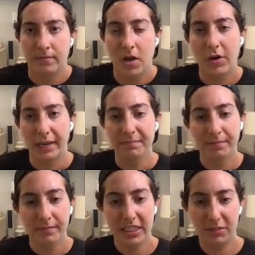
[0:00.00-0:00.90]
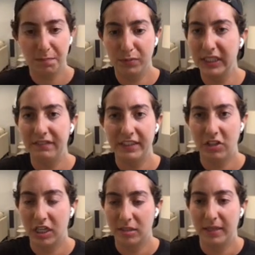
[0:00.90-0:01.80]
Okay, let's briefly
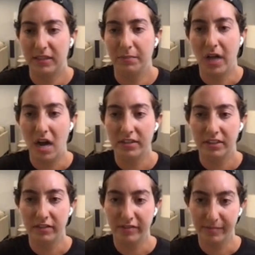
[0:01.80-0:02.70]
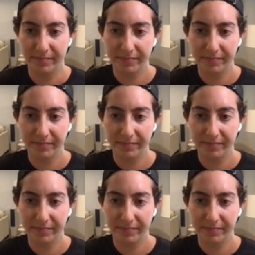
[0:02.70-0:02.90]
talk about the block server.